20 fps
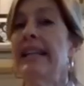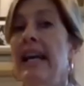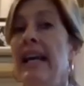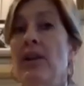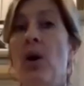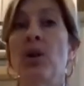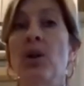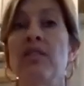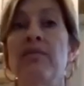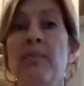
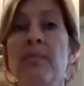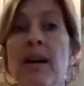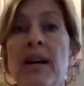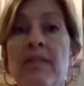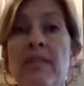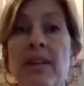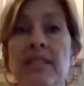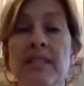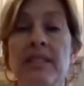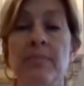Again,
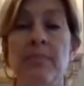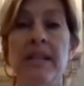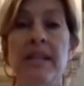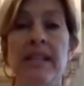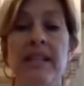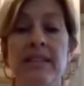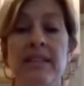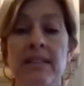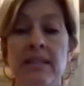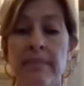all of
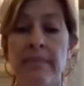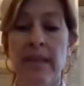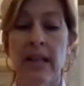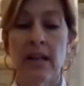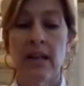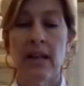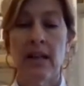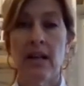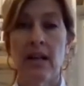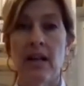my
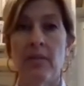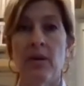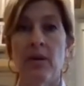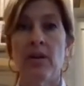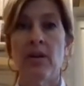recipes